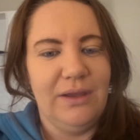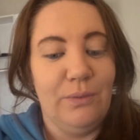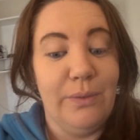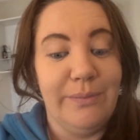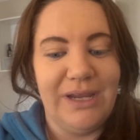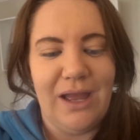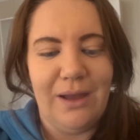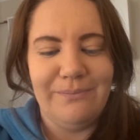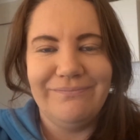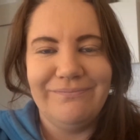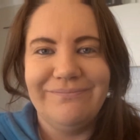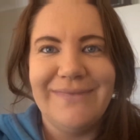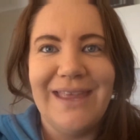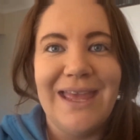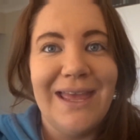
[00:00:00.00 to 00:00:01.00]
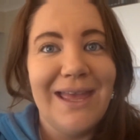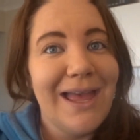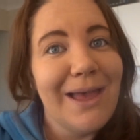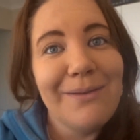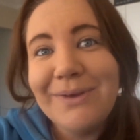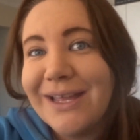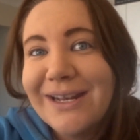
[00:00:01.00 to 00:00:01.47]
warming up,
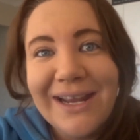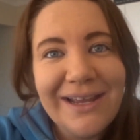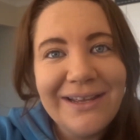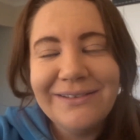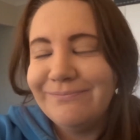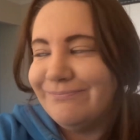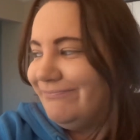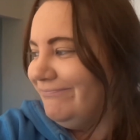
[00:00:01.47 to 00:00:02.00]
I'm gonna